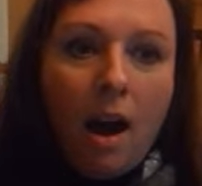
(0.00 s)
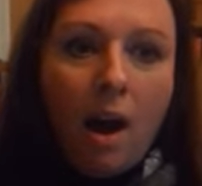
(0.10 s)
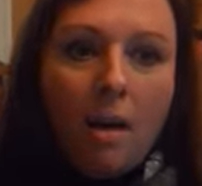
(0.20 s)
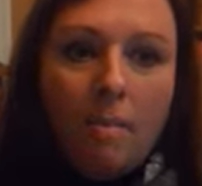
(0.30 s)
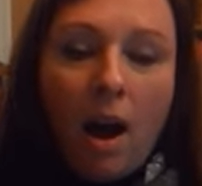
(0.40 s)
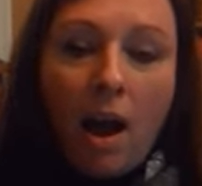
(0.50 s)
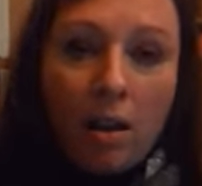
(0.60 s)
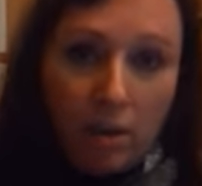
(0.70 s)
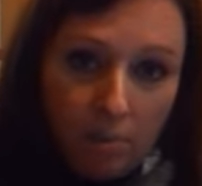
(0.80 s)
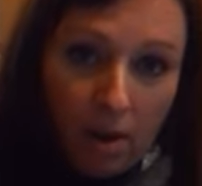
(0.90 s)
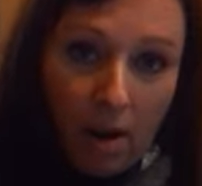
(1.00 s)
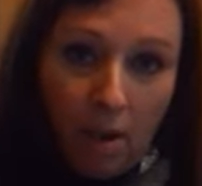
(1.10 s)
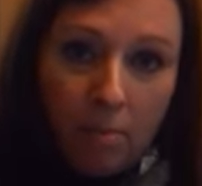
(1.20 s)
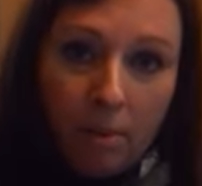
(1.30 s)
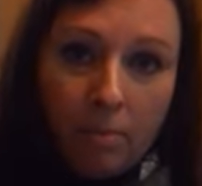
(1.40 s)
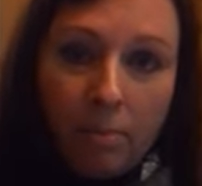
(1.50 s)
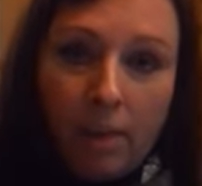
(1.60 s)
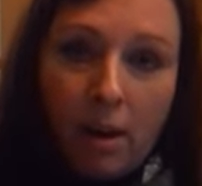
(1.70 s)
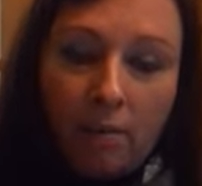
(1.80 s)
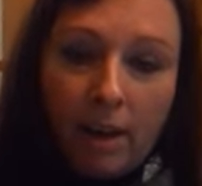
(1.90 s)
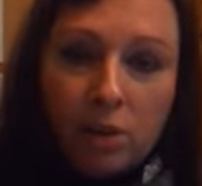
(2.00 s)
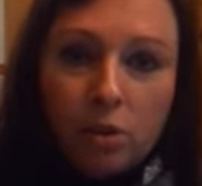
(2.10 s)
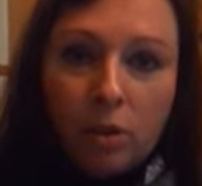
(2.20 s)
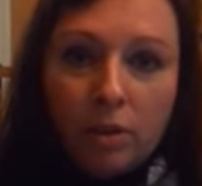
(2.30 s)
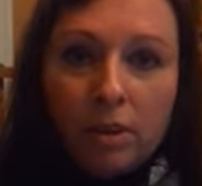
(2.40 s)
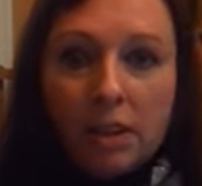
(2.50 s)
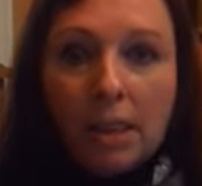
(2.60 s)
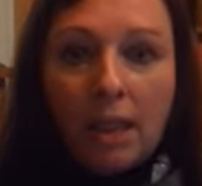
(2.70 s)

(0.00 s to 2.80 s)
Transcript: I own a pub, bar, restaurant,